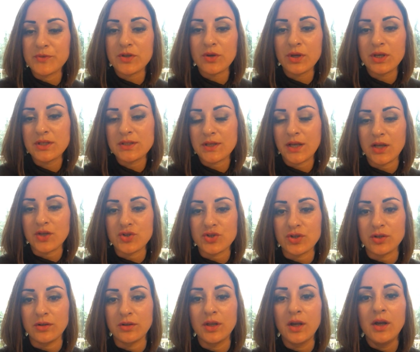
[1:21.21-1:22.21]
So he
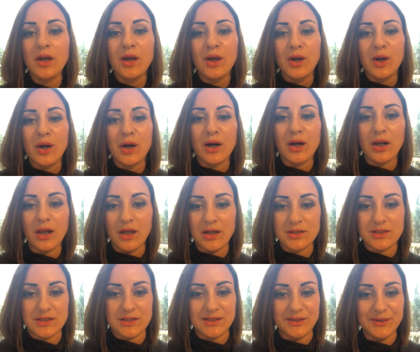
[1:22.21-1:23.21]
scheduled a
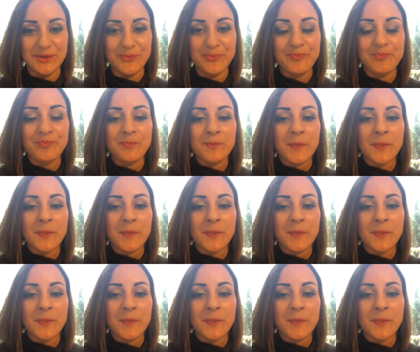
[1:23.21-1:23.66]
lesson.